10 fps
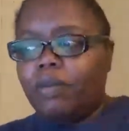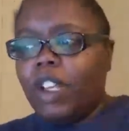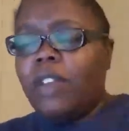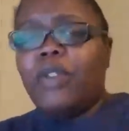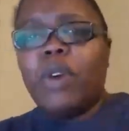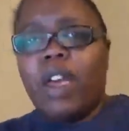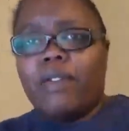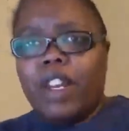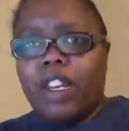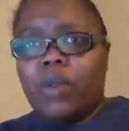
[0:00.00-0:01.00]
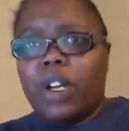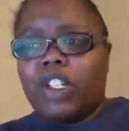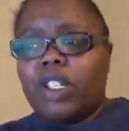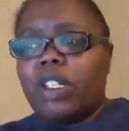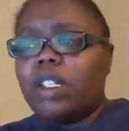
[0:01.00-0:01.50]
if you have any
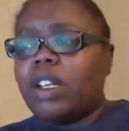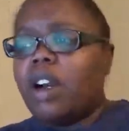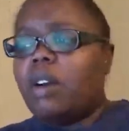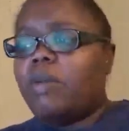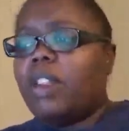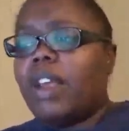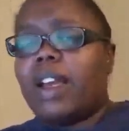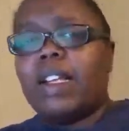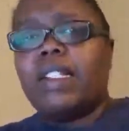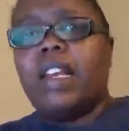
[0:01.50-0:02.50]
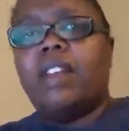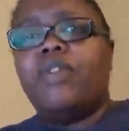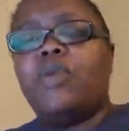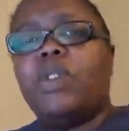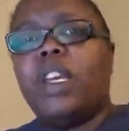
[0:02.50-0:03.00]
questions, like I said,
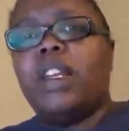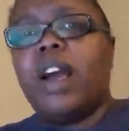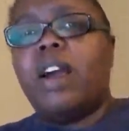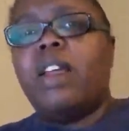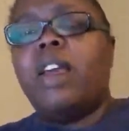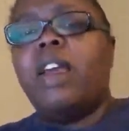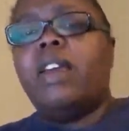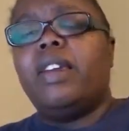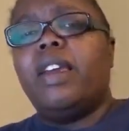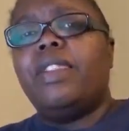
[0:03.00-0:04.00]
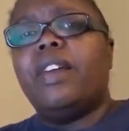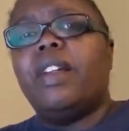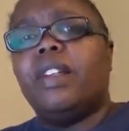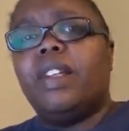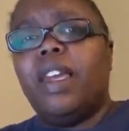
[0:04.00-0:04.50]
if you cannot get the
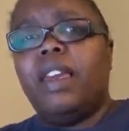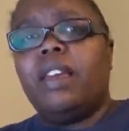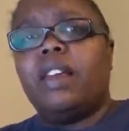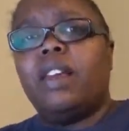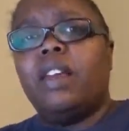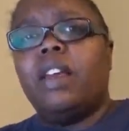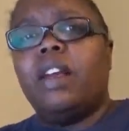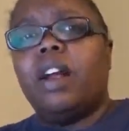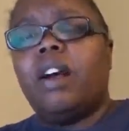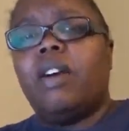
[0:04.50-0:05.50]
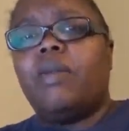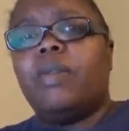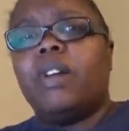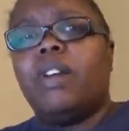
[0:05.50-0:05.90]
link, um,